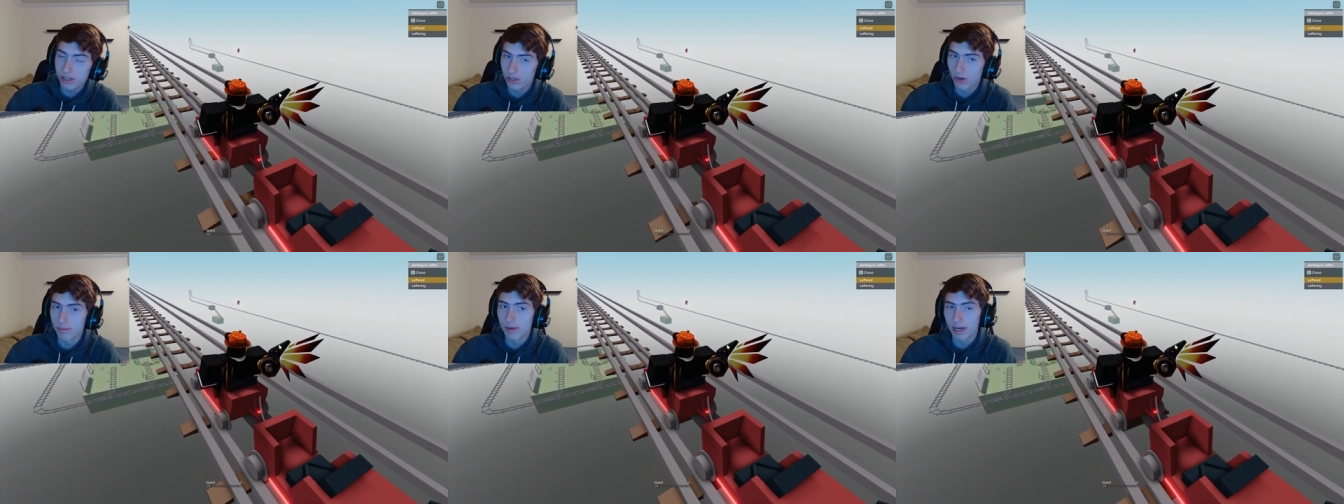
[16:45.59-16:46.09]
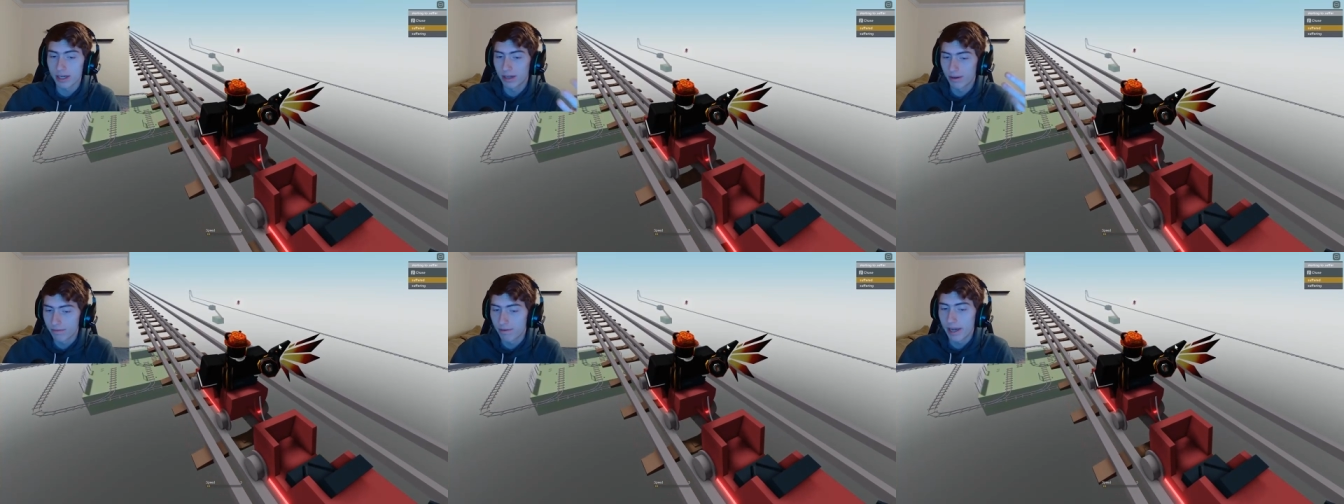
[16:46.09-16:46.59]
so I'm not
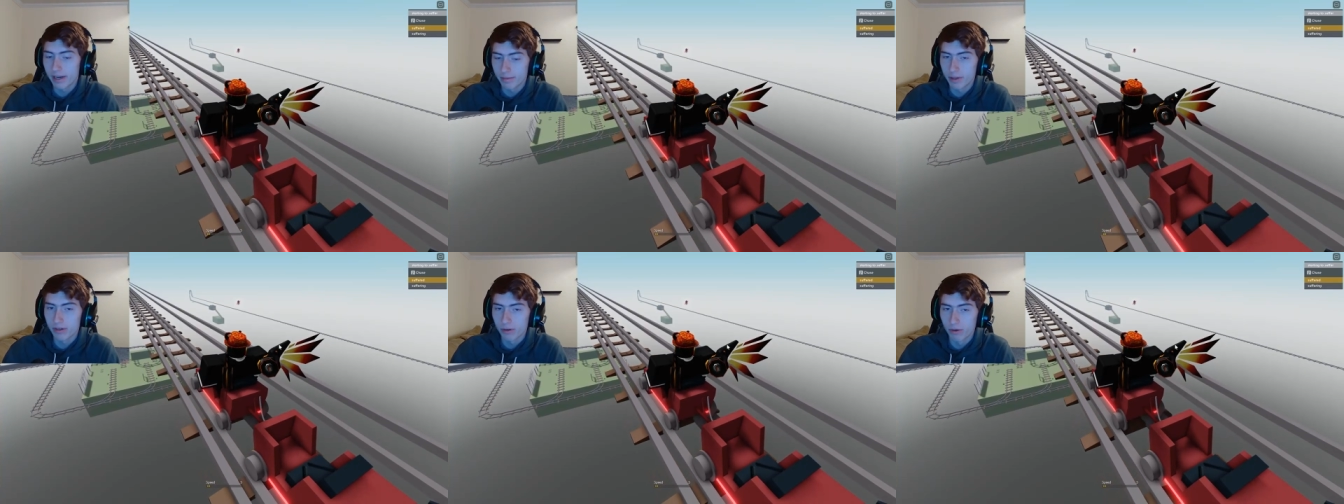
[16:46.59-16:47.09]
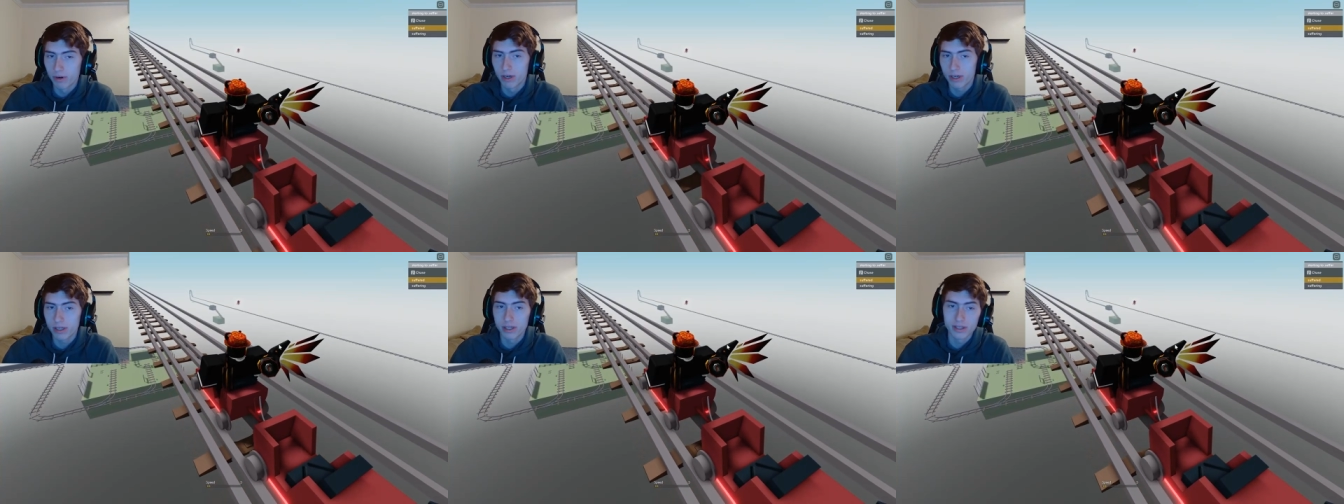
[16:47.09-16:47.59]
gonna fight him in
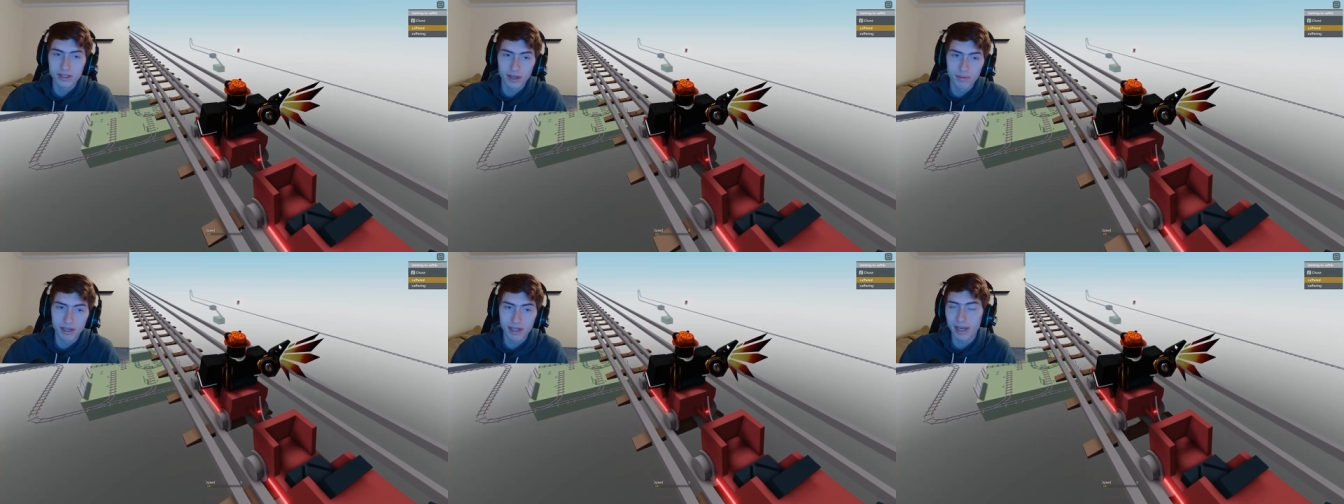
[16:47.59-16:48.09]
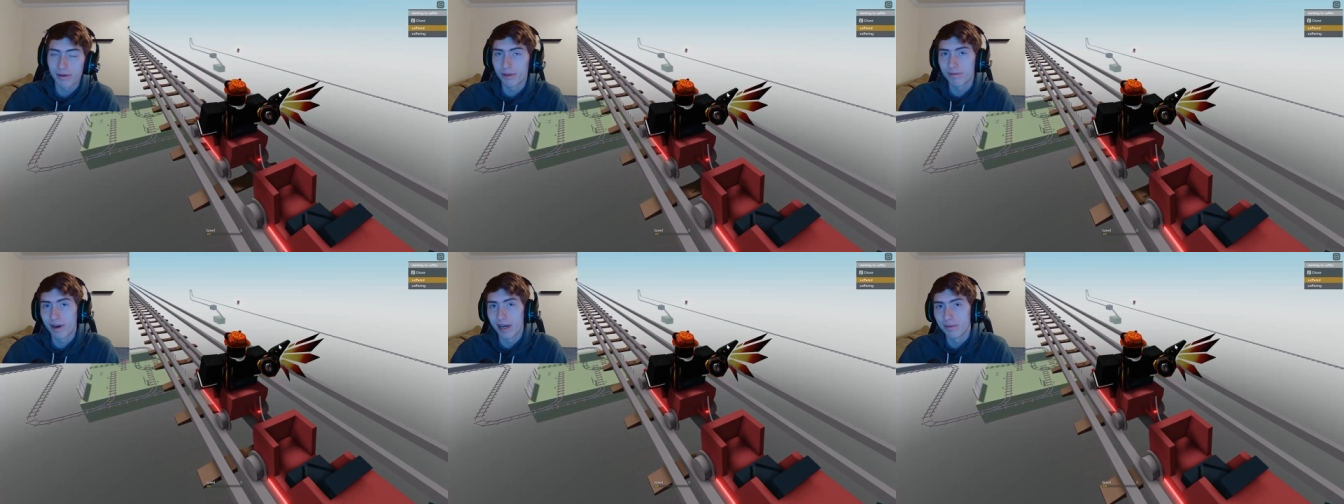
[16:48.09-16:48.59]
court because I mean I can't really
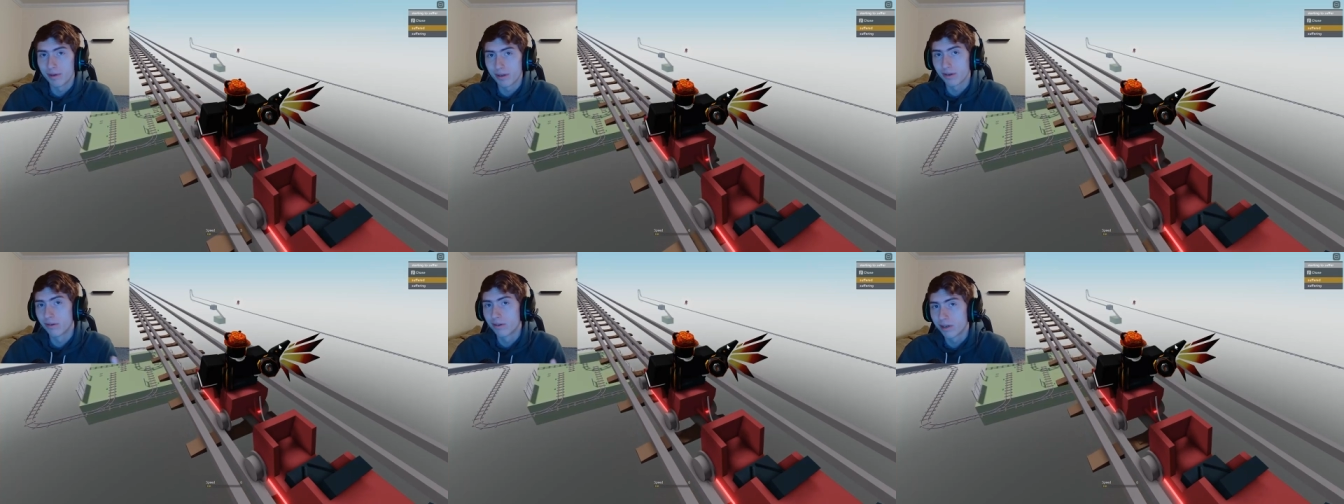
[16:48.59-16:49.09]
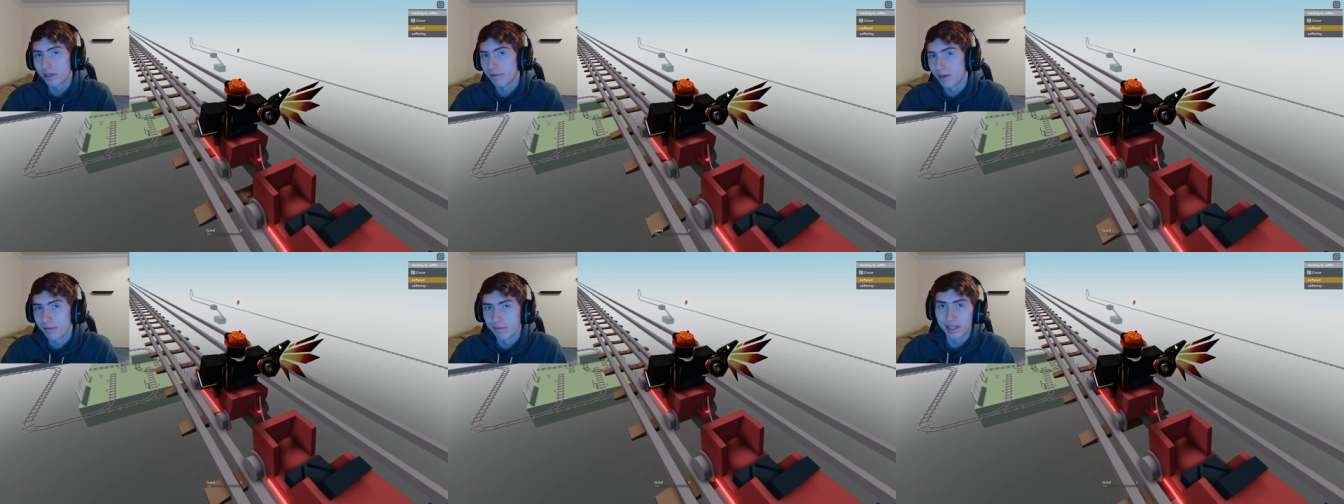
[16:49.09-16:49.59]
fight him in court
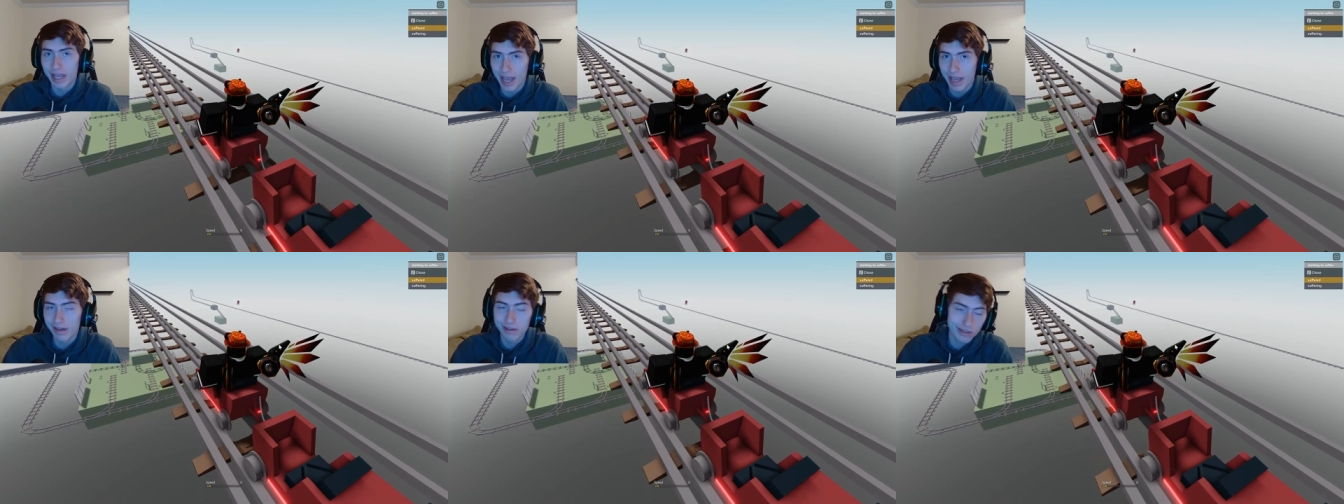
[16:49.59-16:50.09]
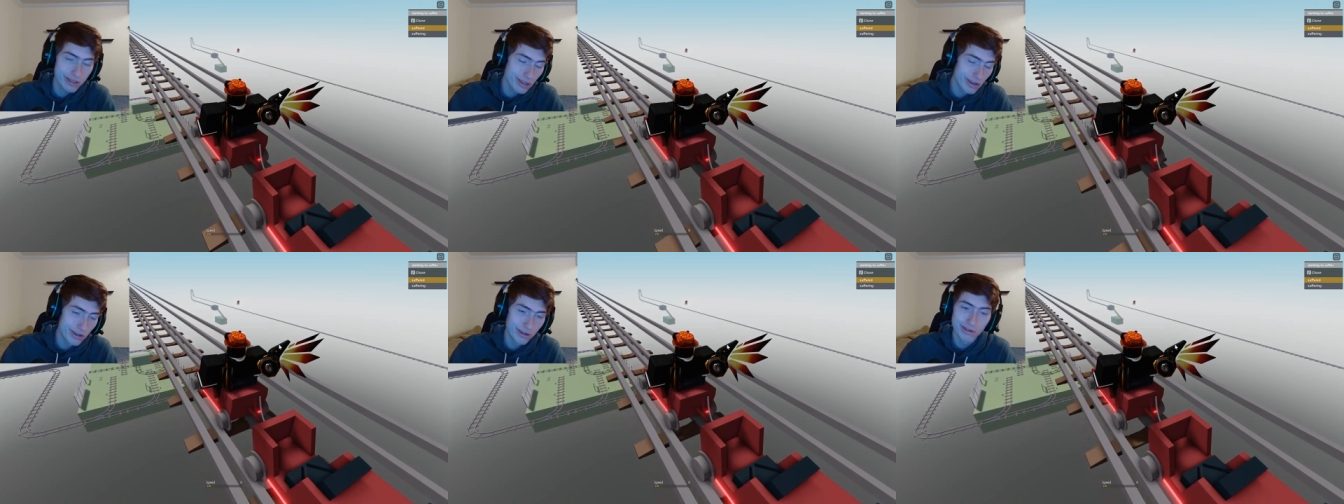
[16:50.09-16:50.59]
if I'm dead.
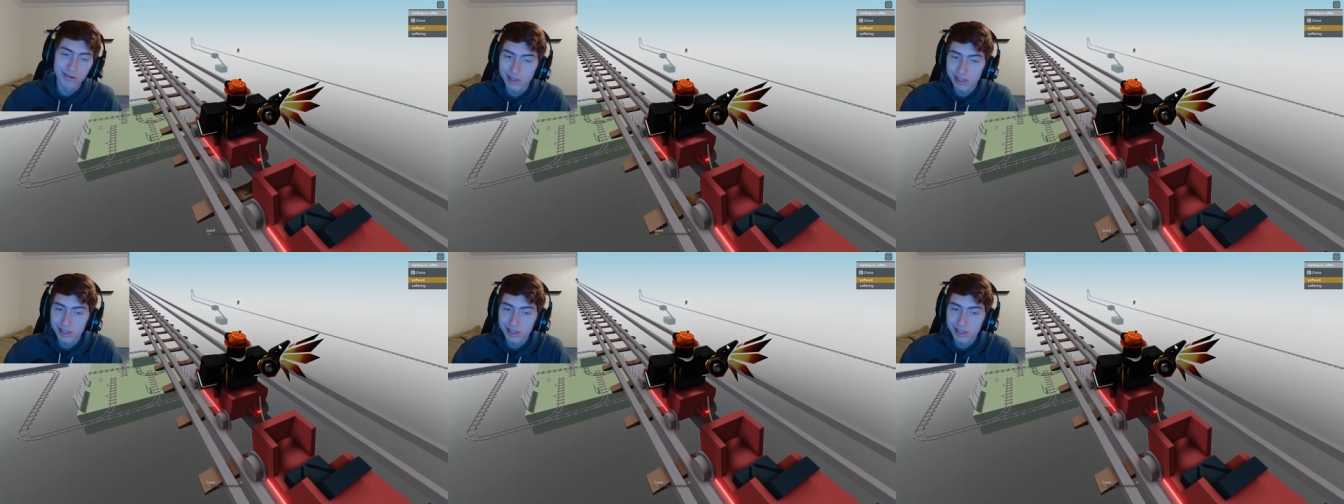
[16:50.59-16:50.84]
So